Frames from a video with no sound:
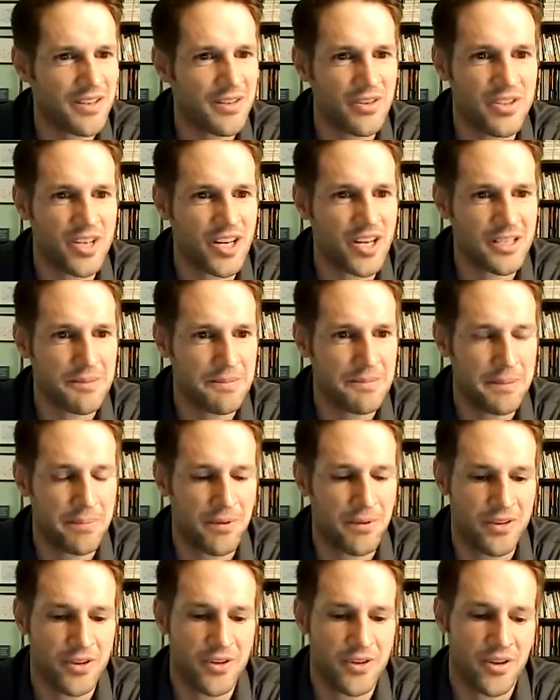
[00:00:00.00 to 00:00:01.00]
You talk to
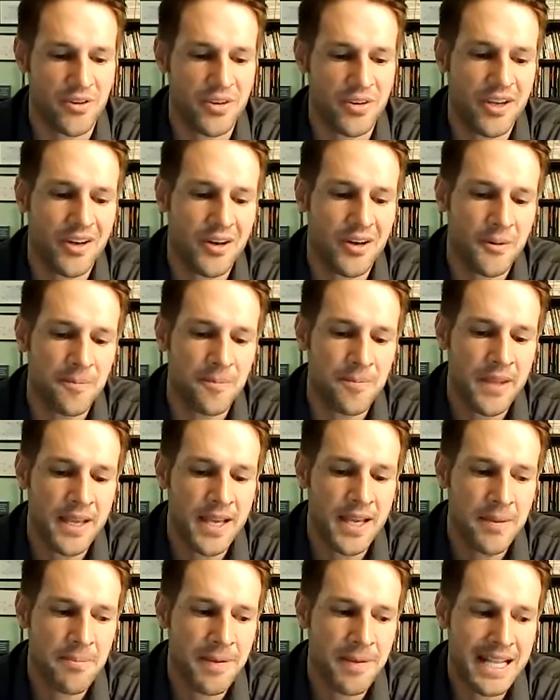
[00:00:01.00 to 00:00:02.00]
people you don't know,
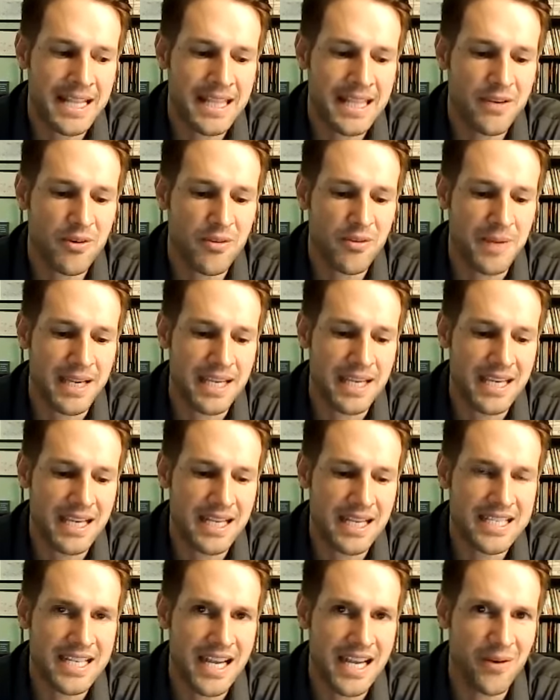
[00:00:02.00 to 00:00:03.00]
but I think with my
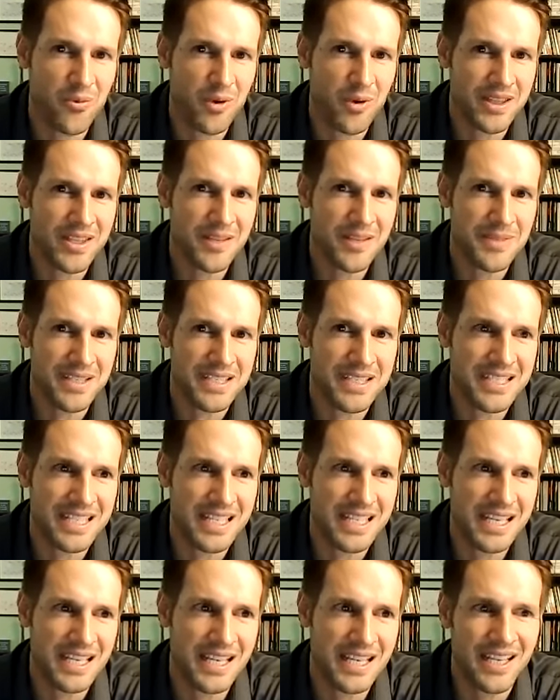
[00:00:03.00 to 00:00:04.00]
kids, I want them to
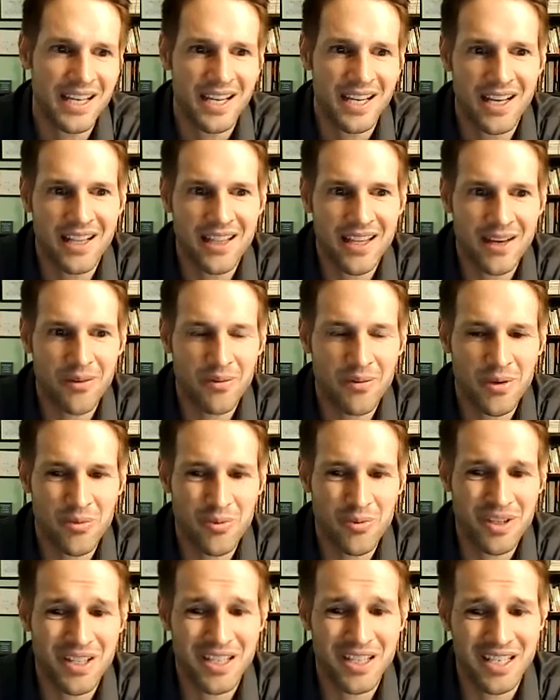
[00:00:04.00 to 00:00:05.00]
see that we
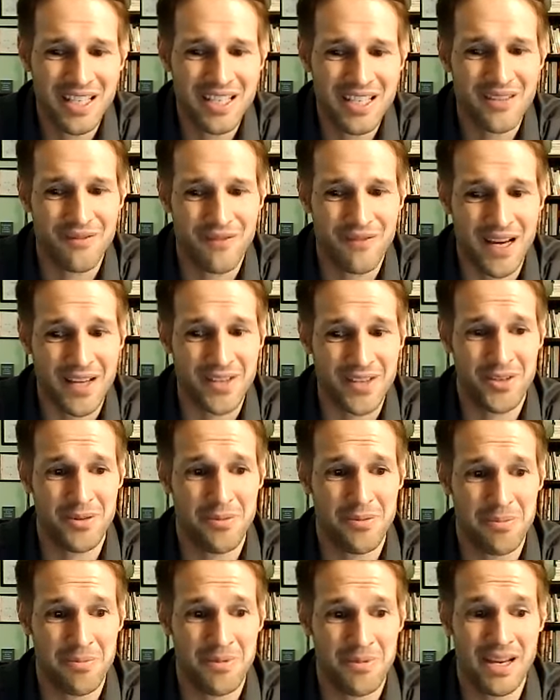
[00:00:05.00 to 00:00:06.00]
really need to value
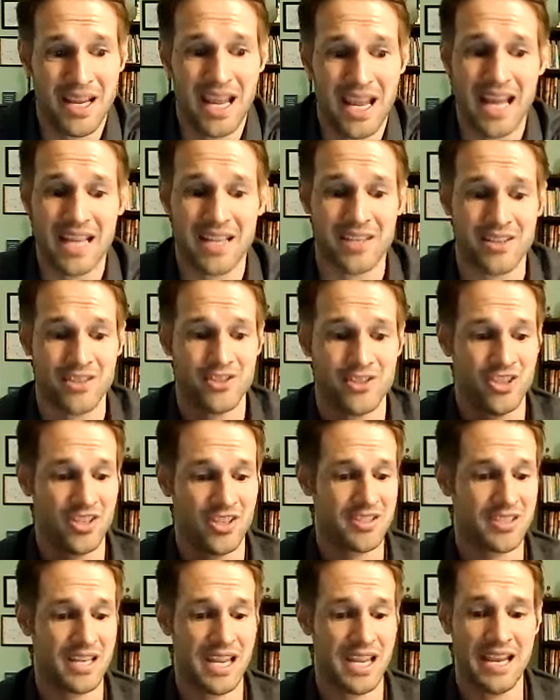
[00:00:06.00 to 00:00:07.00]
at
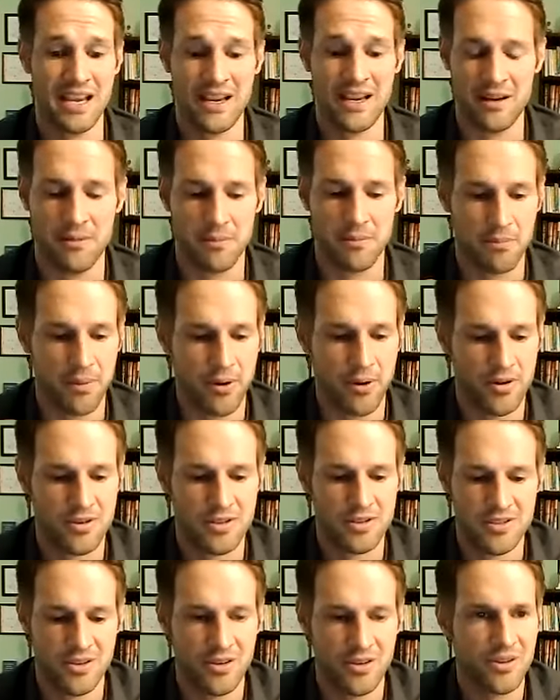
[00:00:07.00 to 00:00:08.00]
just a
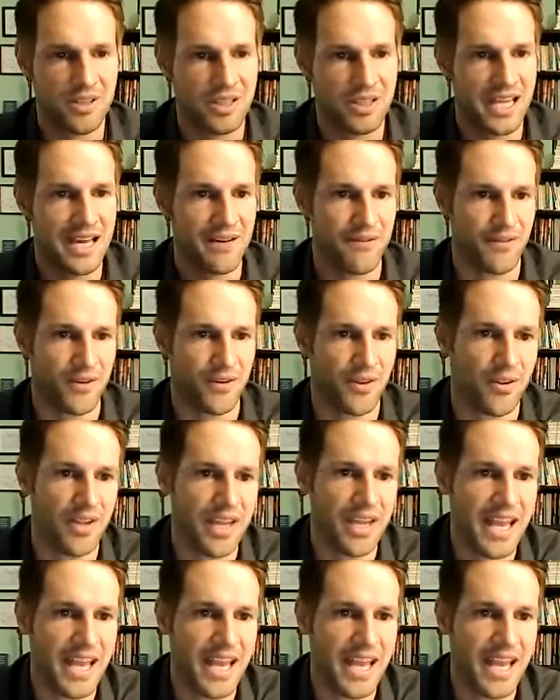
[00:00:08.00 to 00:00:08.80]
personal level.